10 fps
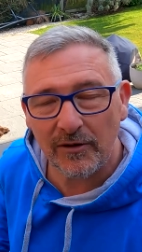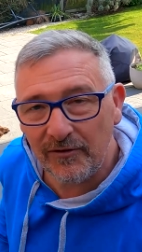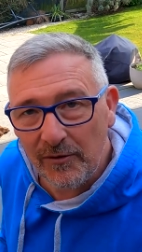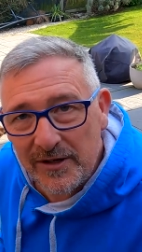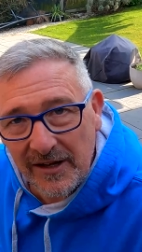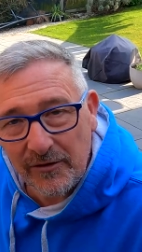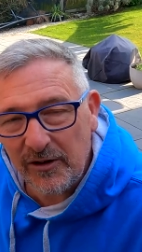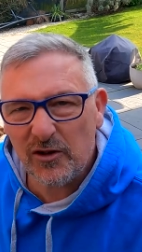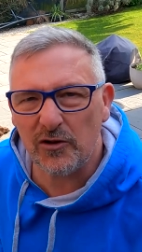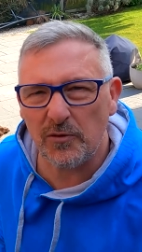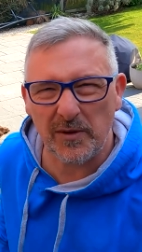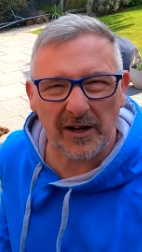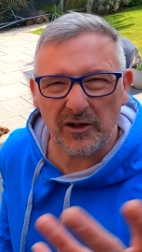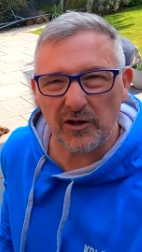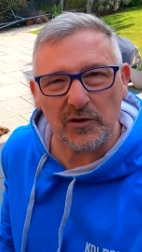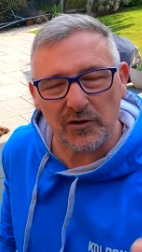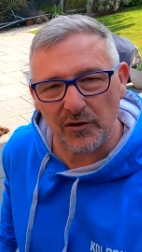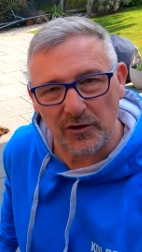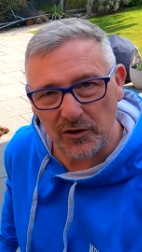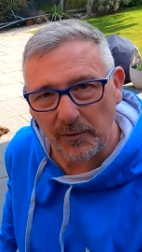So I've noticed that through. It's not something I'd use
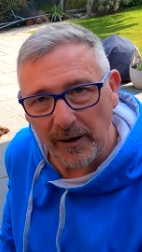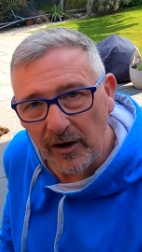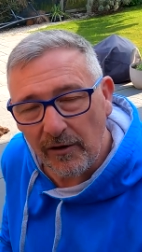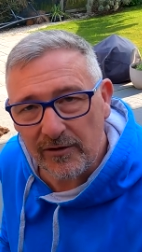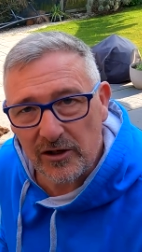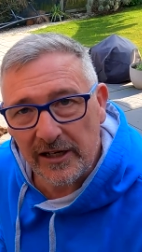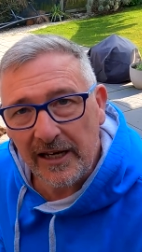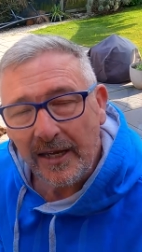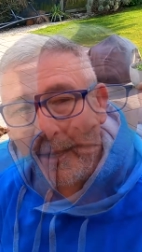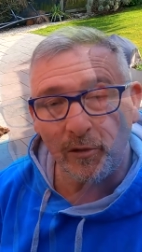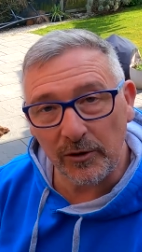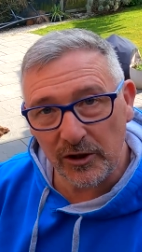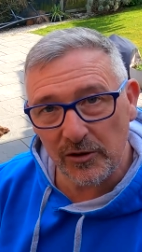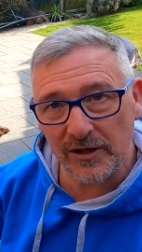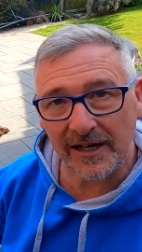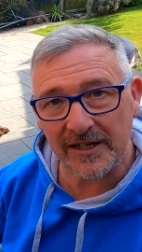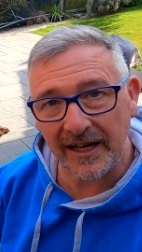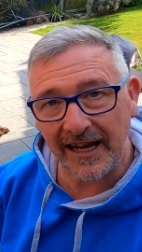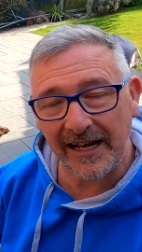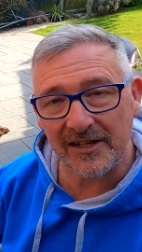through the summer, obviously. So I want to use
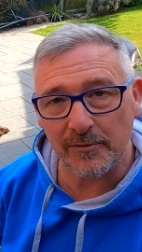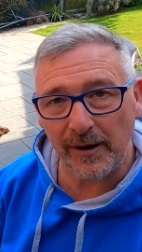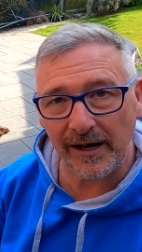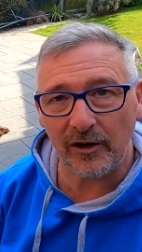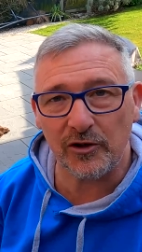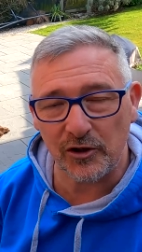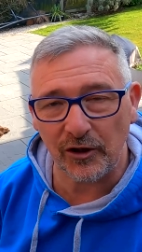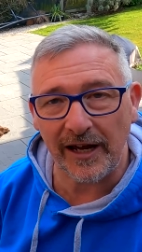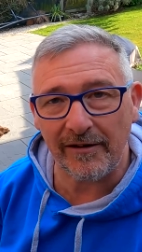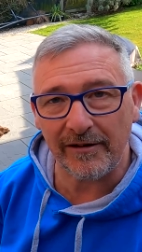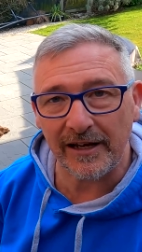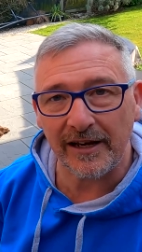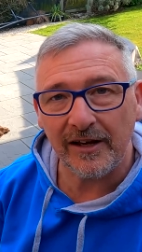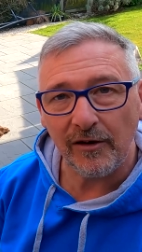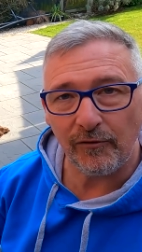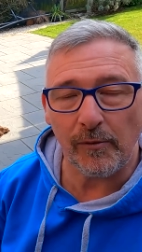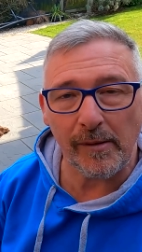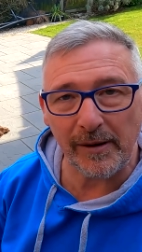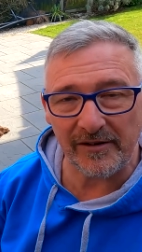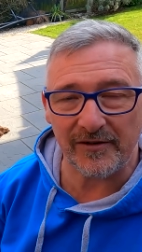it again as a biological area for
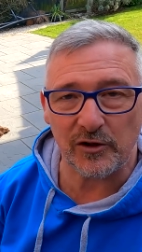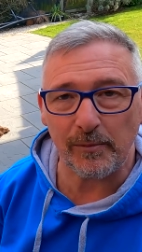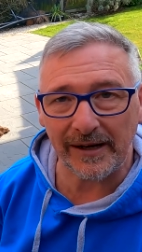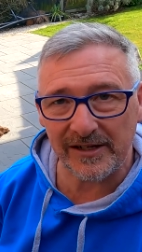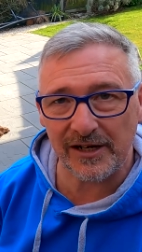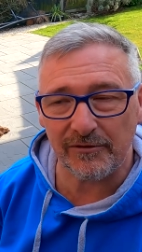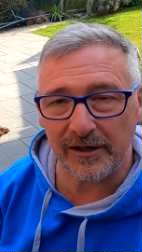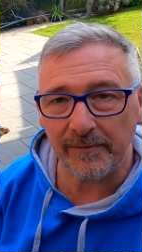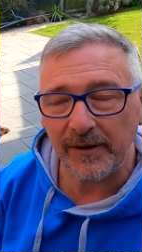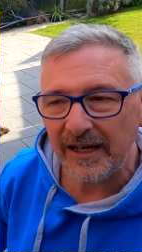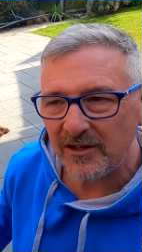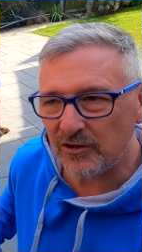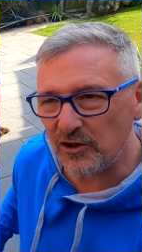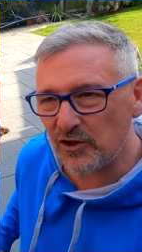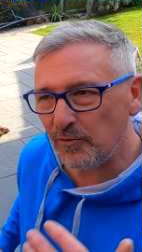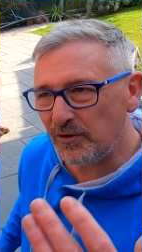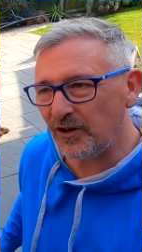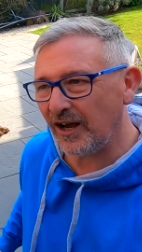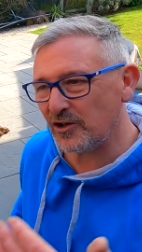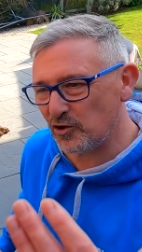my beneficial bacteria. So it's just
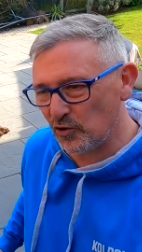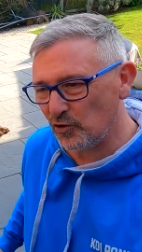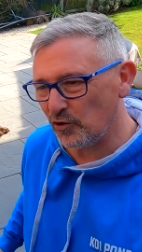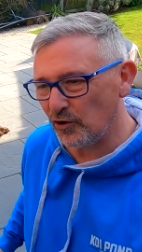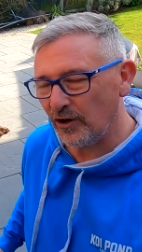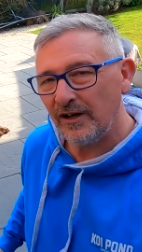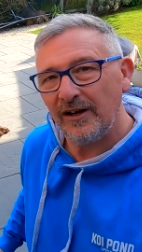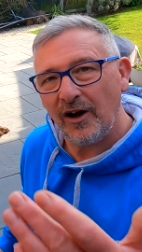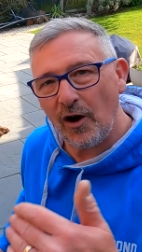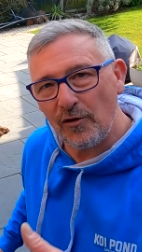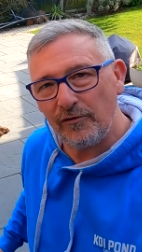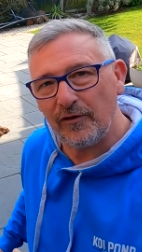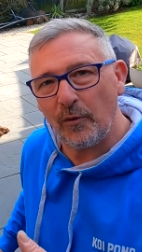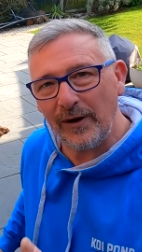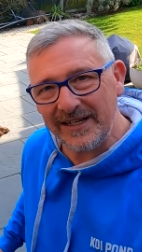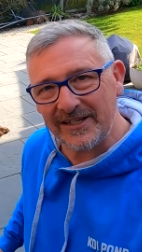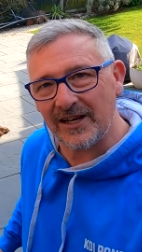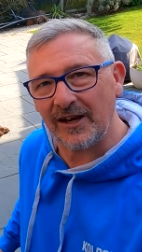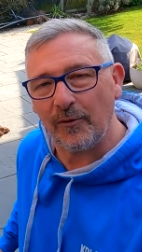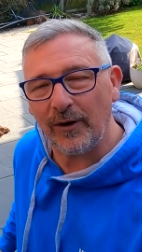something that I saw over
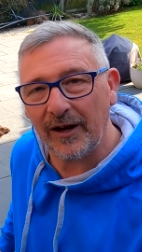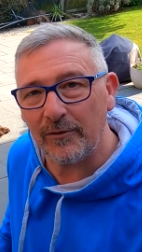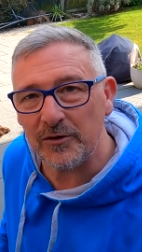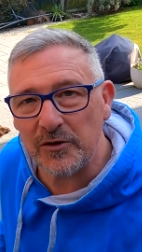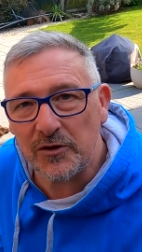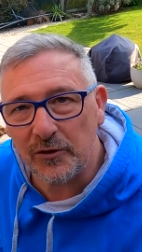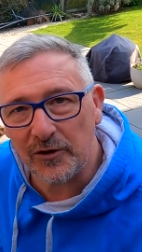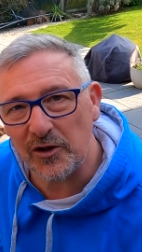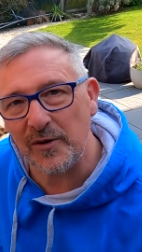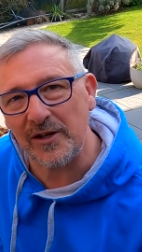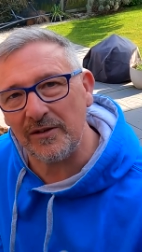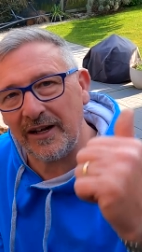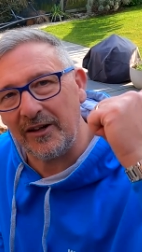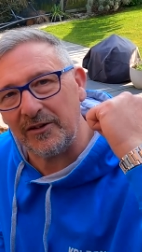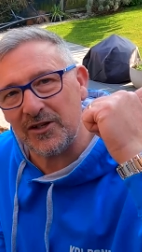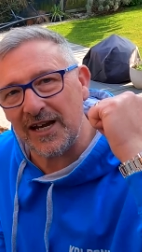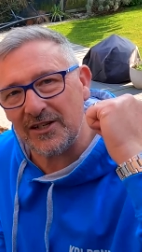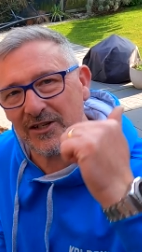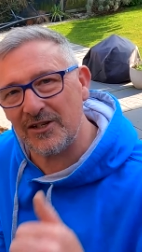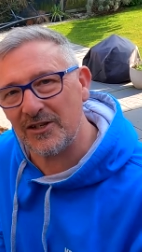winter when I was sort of doing little
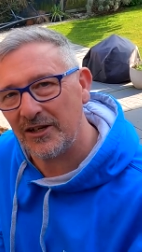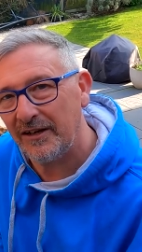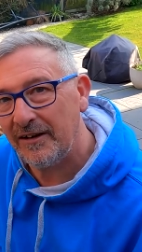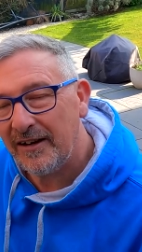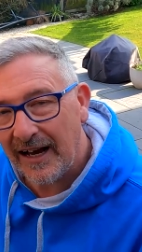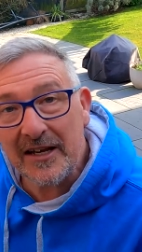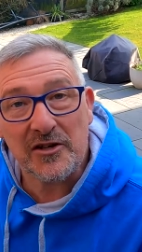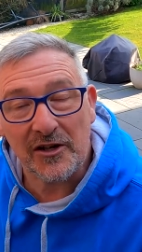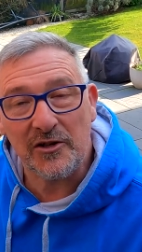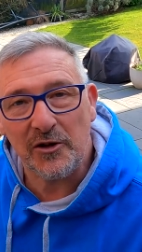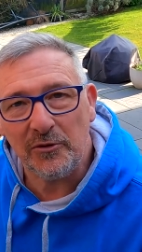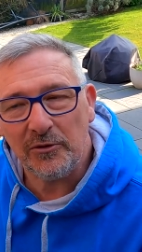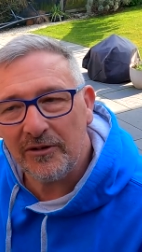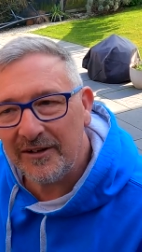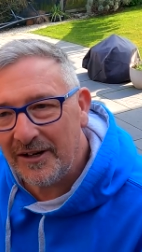tests, as I do.